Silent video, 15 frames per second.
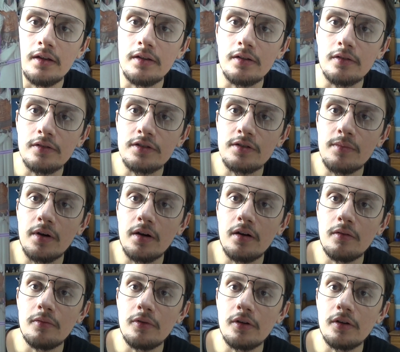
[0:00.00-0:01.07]
You've got some
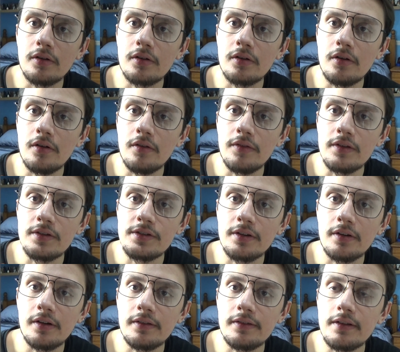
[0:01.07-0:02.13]
artwork on the side